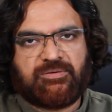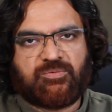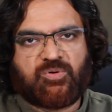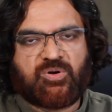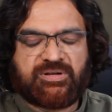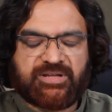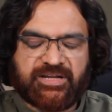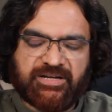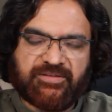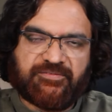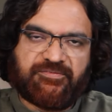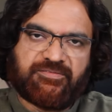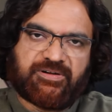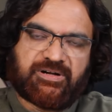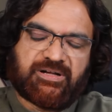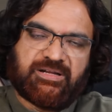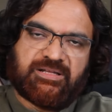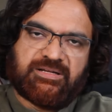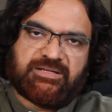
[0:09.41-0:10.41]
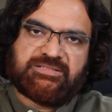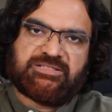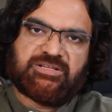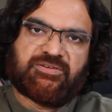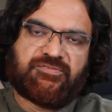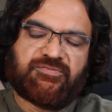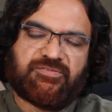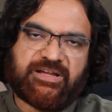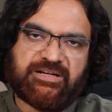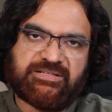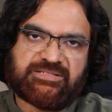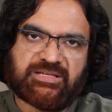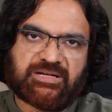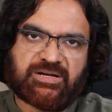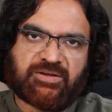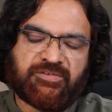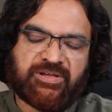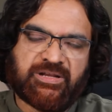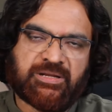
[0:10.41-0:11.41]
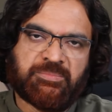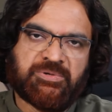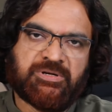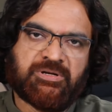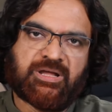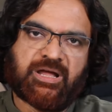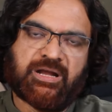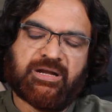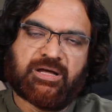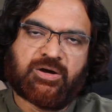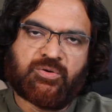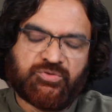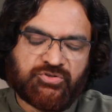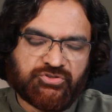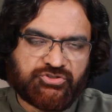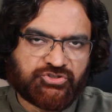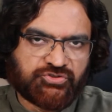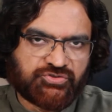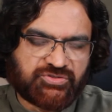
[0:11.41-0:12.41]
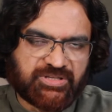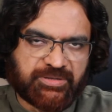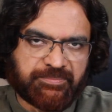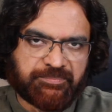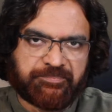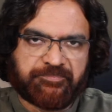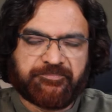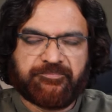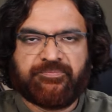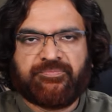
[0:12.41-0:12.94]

what kind of colors of lights are available and how to choose them,